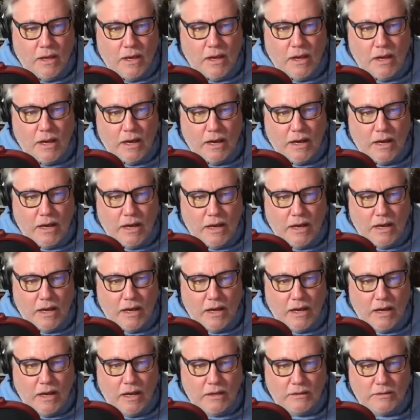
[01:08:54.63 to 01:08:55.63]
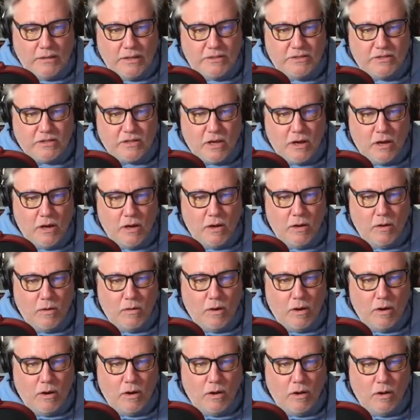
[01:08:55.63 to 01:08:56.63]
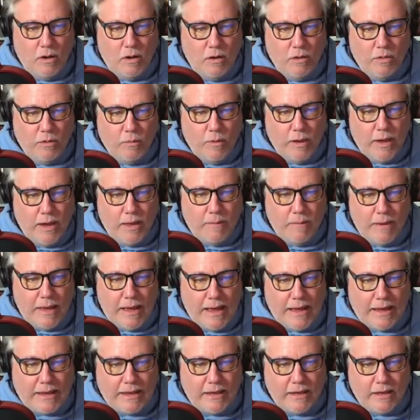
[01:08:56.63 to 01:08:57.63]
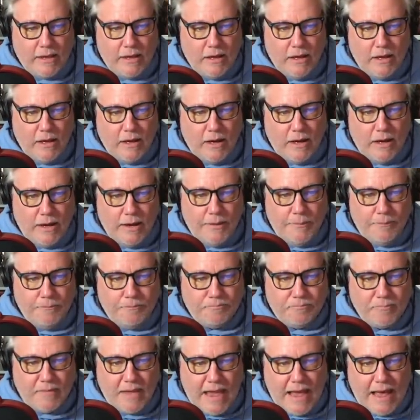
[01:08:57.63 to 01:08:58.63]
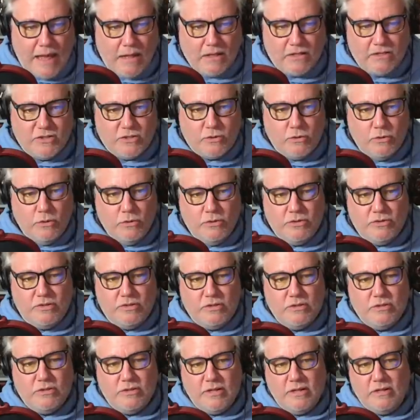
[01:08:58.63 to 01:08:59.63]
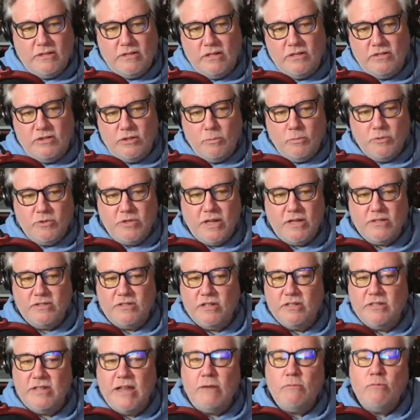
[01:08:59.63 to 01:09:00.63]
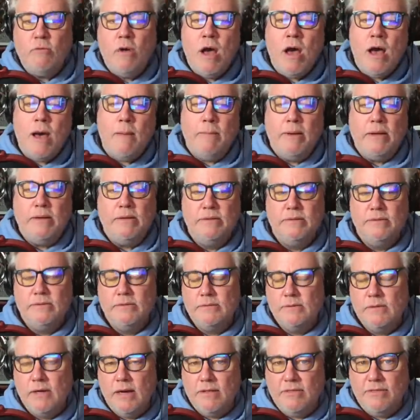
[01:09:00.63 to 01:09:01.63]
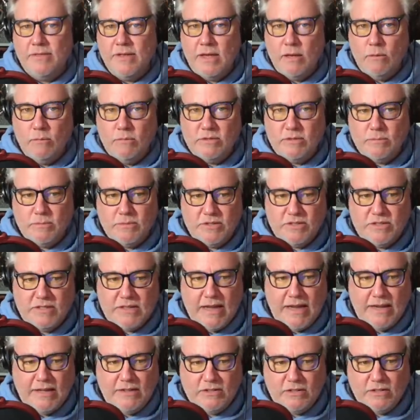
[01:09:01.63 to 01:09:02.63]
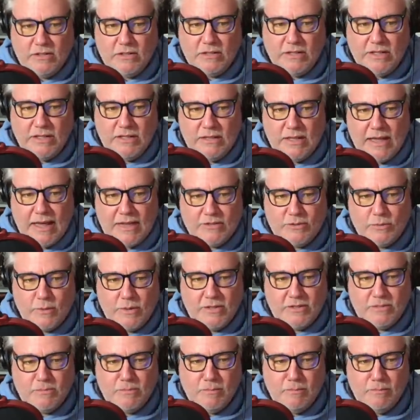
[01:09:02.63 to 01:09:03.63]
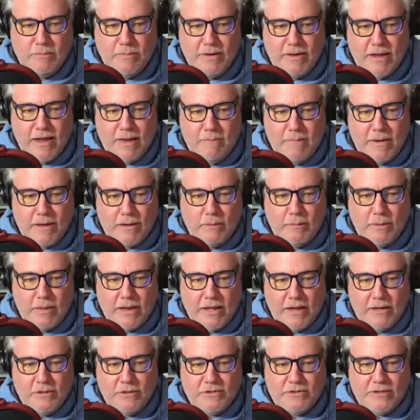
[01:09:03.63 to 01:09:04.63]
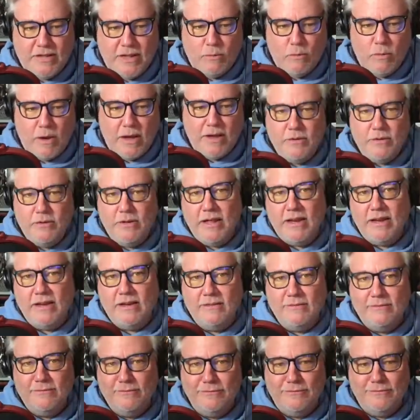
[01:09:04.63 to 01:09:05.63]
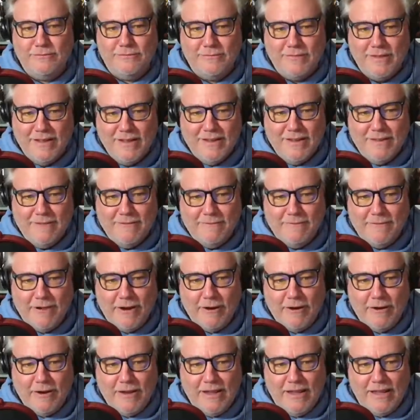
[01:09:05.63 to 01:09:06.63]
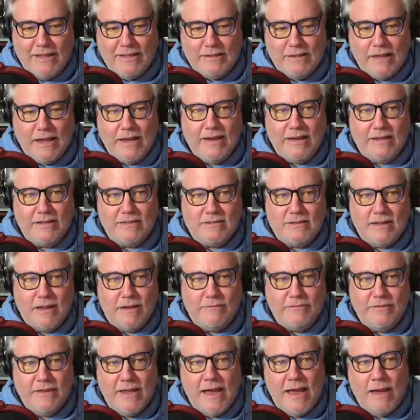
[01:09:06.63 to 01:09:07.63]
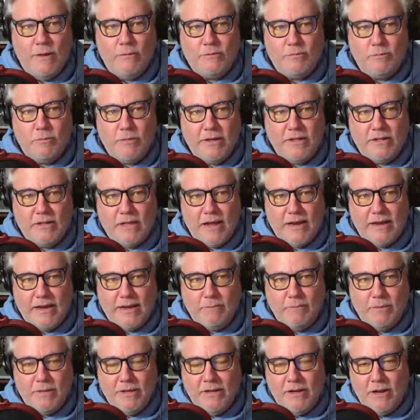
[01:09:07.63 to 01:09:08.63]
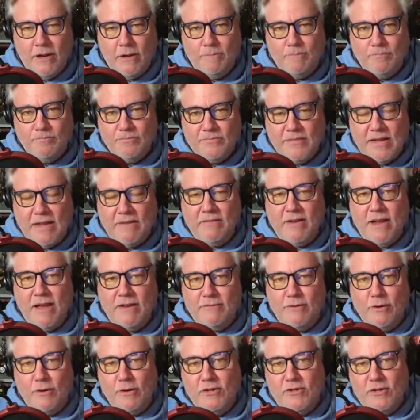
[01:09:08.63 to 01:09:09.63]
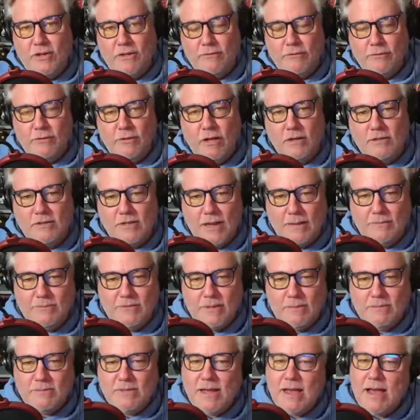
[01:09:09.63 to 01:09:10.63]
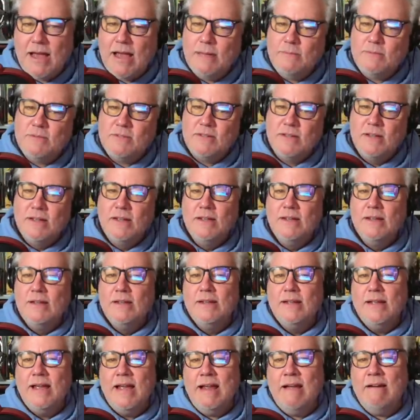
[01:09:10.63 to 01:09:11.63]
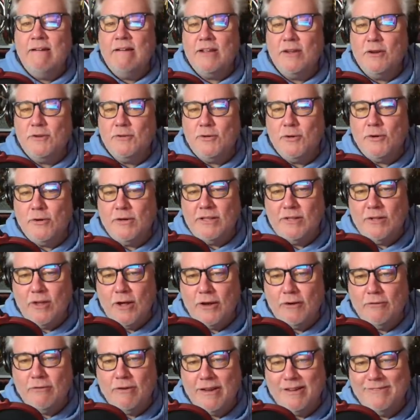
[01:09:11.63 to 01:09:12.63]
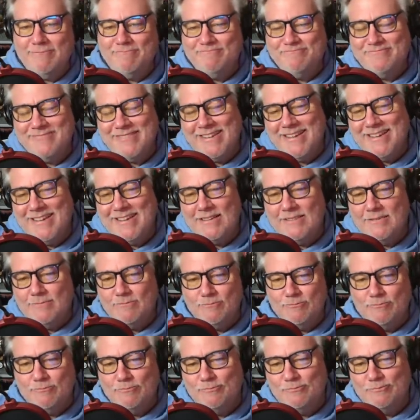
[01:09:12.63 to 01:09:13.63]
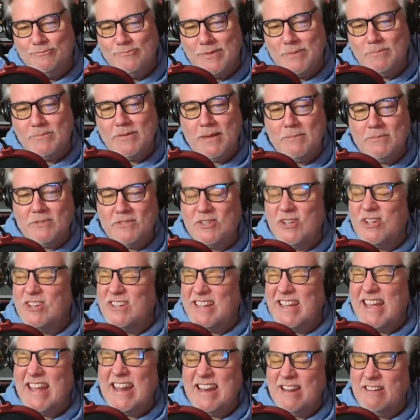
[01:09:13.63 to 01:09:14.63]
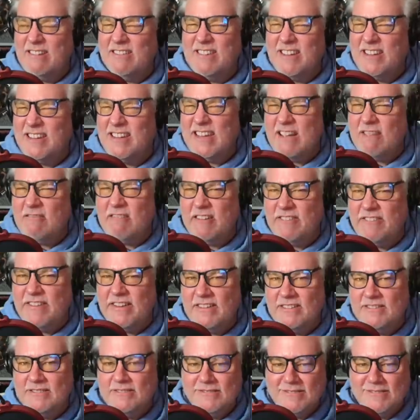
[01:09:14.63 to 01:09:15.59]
Let's go all the way back. Alex Cruz sends in a super chat and says, hey, Rob. I think it was a mistake to delete last week's Midnight Metal, but I understand did it. Very enlightening stuff. Yeah, it was pretty enlightening, but you know, Dave and I have known each other for a long time. Sometimes airing your dirty laundry, sometimes it's good to get rid of it.